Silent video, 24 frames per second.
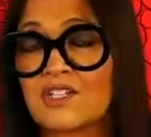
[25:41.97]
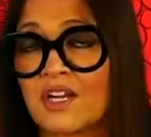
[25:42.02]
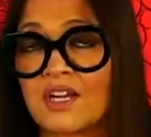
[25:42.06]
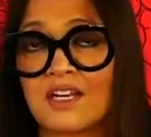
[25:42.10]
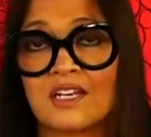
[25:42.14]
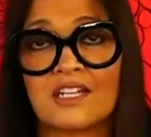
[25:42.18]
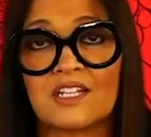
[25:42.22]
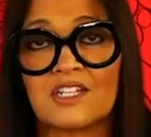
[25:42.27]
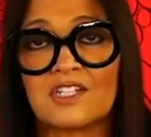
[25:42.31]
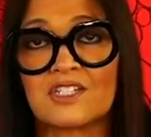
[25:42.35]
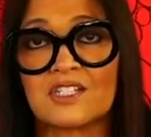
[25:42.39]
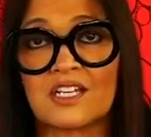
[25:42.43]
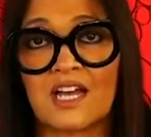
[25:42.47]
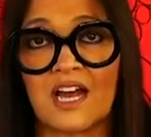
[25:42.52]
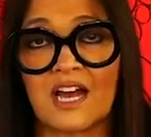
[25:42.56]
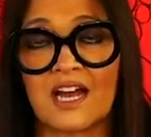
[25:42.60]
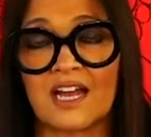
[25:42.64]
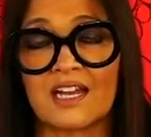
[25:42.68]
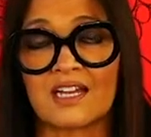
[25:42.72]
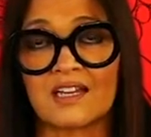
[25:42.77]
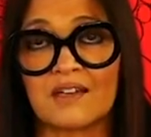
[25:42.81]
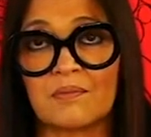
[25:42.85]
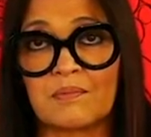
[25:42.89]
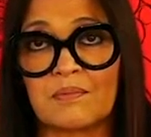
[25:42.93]
on each
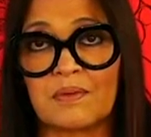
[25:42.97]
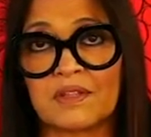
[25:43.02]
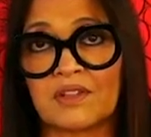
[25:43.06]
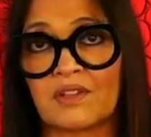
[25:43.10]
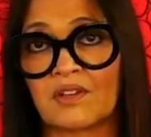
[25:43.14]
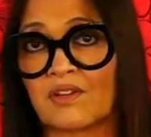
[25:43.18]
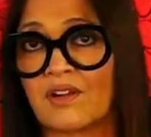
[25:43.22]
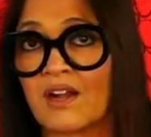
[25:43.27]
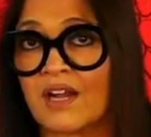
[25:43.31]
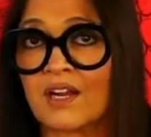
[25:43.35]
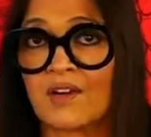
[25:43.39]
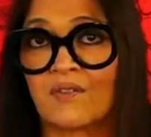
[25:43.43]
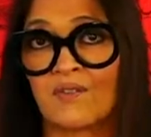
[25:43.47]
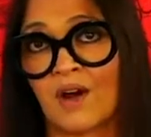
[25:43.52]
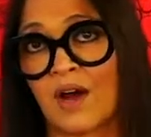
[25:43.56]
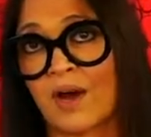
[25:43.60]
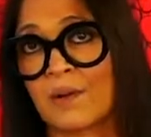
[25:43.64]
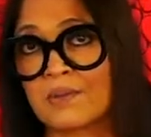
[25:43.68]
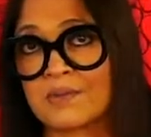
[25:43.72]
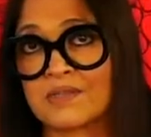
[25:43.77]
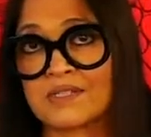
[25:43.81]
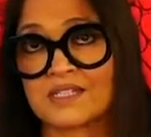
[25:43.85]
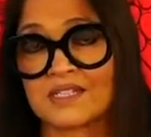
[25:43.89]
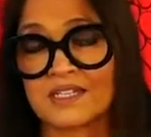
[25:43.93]
side, but they're kind of
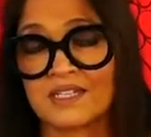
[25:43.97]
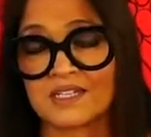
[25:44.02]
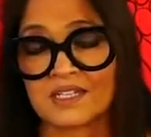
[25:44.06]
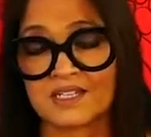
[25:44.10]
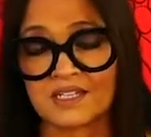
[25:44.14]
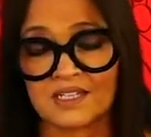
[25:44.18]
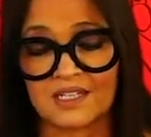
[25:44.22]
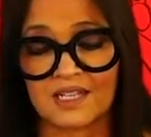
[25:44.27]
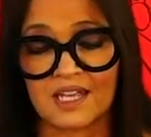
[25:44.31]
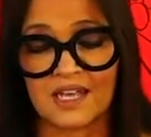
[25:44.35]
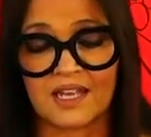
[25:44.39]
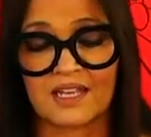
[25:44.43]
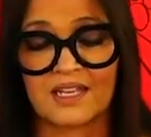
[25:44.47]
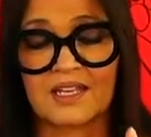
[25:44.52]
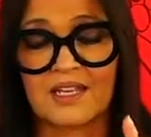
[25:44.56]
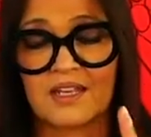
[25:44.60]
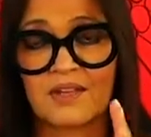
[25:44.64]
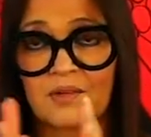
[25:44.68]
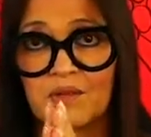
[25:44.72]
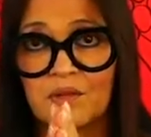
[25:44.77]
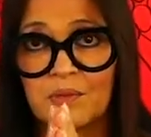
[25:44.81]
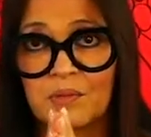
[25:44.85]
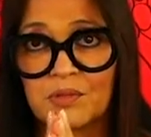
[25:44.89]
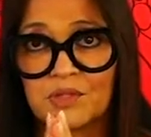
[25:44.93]
opposite. Like
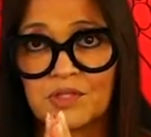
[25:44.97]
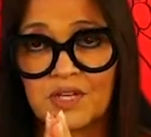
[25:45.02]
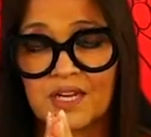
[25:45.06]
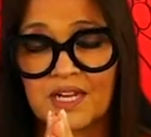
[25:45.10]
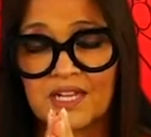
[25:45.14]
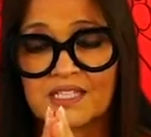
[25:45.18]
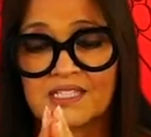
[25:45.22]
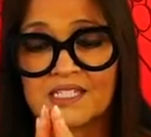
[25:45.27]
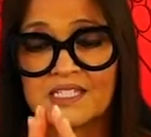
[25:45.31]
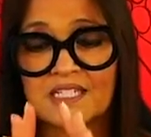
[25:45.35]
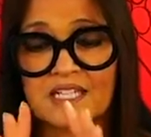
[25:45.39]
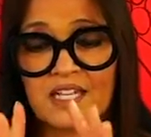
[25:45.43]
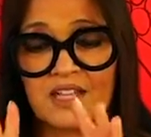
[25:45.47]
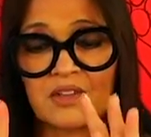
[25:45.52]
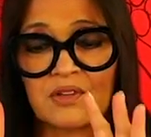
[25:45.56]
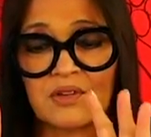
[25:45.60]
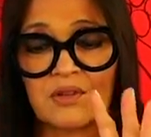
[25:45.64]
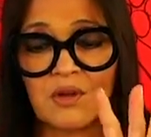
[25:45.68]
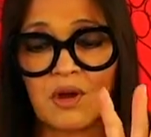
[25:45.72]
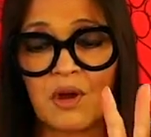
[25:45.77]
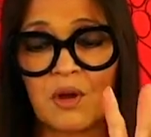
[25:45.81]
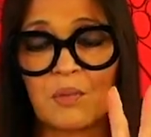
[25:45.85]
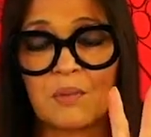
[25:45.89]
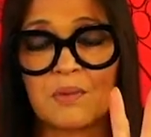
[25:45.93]
you put your hands together,
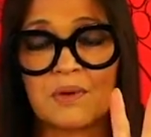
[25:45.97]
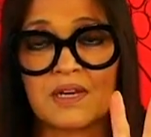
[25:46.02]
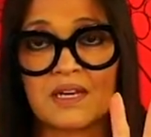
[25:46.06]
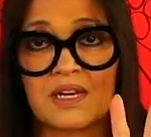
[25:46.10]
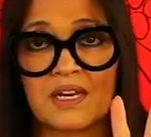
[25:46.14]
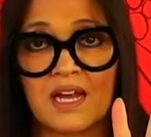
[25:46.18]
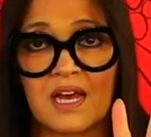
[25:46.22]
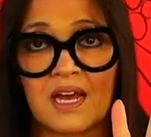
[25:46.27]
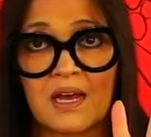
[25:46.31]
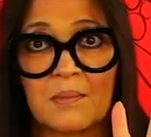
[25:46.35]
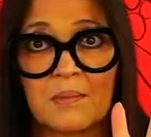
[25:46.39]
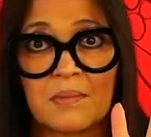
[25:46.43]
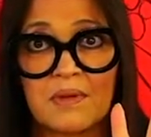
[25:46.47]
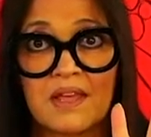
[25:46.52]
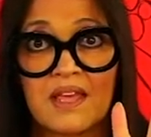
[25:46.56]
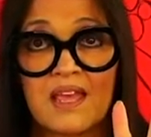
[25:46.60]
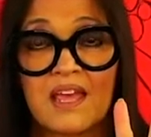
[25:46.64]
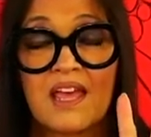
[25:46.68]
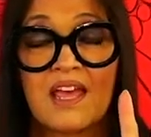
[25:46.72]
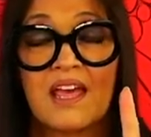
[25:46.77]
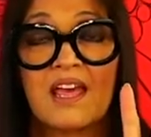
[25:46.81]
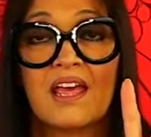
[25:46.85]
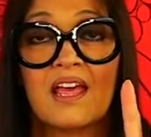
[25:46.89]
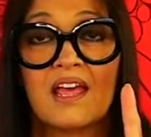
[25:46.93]
you open it up,
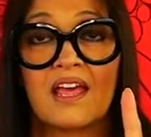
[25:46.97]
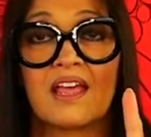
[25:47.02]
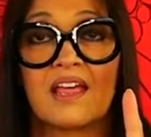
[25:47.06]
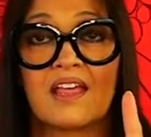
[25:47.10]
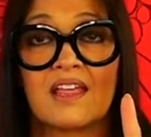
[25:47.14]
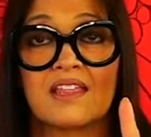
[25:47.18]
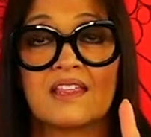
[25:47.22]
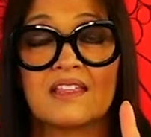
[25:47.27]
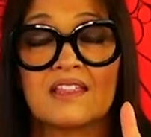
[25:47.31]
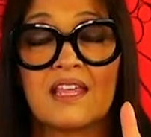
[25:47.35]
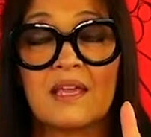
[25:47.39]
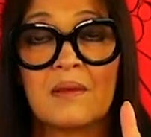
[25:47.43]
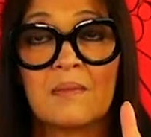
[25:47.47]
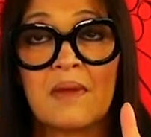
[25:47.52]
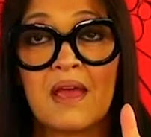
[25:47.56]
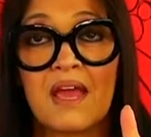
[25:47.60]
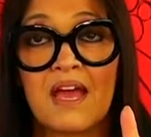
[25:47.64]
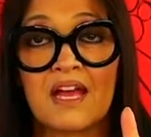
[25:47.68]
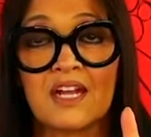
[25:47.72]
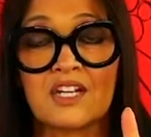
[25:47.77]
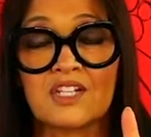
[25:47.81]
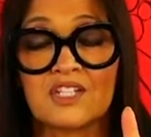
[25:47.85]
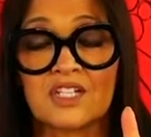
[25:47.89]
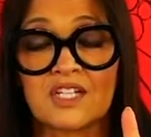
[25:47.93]
they
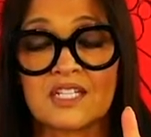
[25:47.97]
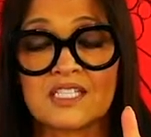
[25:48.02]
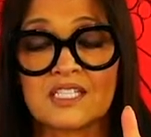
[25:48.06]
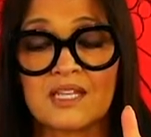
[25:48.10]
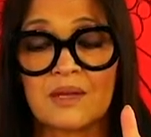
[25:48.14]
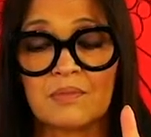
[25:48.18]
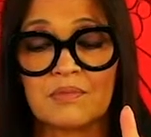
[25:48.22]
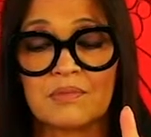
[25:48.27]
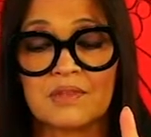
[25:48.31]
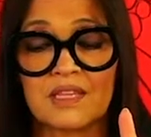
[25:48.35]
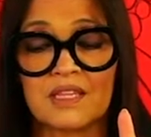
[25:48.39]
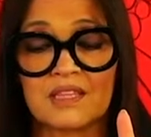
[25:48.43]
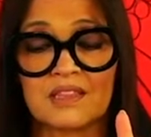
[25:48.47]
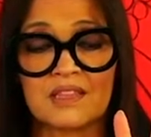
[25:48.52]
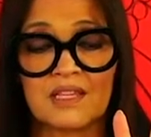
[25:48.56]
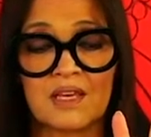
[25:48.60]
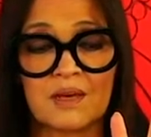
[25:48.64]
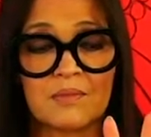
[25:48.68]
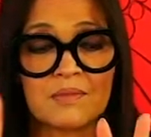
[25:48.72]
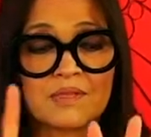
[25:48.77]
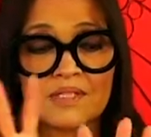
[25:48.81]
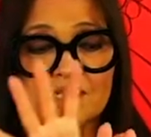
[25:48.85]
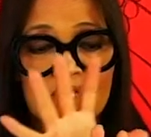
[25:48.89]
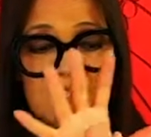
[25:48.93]
match, except the
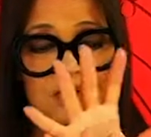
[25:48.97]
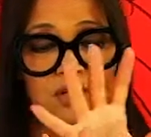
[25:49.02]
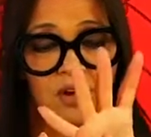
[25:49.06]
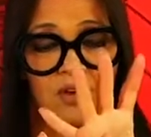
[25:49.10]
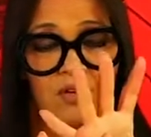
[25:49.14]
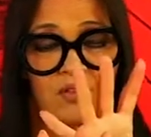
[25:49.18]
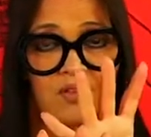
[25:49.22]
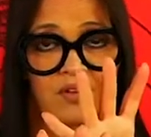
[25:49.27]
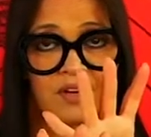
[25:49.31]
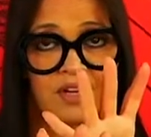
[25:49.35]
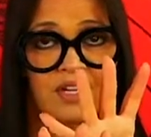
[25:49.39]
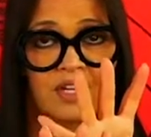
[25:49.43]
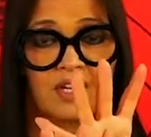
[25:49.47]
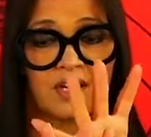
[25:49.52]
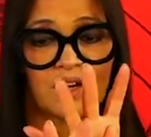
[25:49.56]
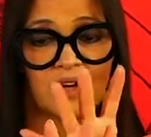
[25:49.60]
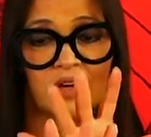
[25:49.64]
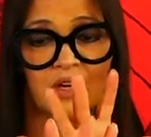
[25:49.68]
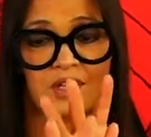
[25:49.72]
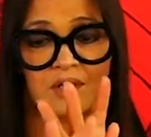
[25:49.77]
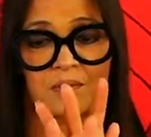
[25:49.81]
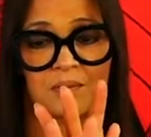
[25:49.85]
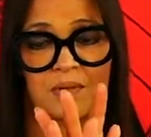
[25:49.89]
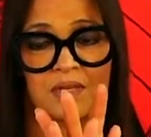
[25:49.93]
thumb isn't over here
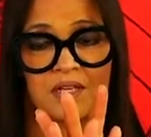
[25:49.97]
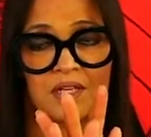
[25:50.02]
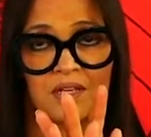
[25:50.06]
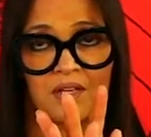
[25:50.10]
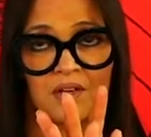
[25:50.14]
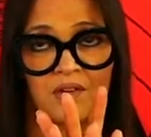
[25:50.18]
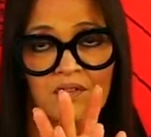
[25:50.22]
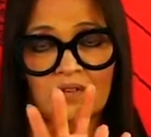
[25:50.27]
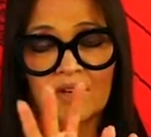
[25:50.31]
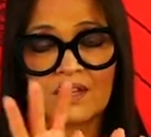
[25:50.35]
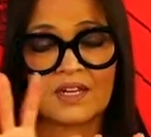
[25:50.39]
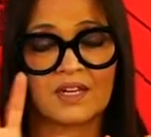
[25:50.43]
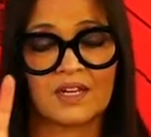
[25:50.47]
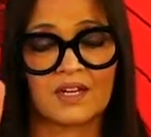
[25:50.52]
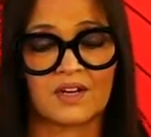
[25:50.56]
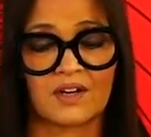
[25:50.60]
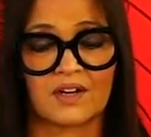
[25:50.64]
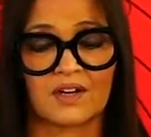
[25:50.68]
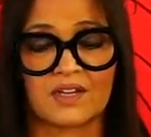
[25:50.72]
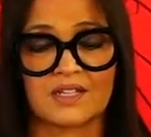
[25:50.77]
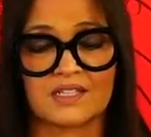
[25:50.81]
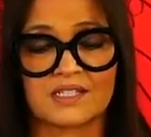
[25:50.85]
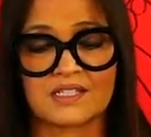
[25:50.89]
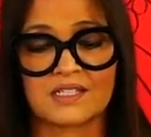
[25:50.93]
and pinky over
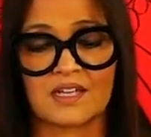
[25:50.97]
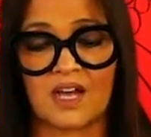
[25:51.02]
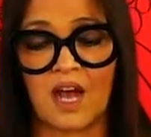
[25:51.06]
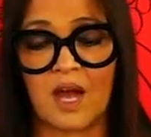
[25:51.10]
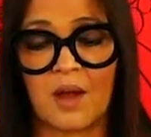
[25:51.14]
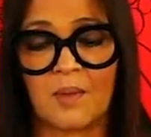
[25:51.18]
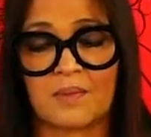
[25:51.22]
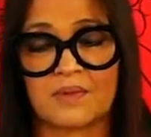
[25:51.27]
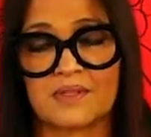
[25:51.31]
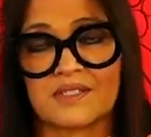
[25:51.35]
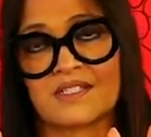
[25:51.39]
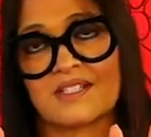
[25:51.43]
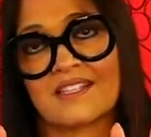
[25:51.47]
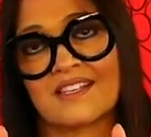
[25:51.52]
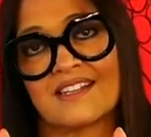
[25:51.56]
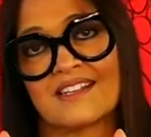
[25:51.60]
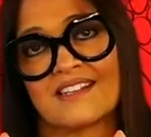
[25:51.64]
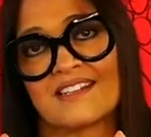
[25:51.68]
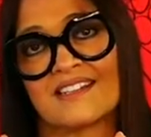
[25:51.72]
here, it's opposite.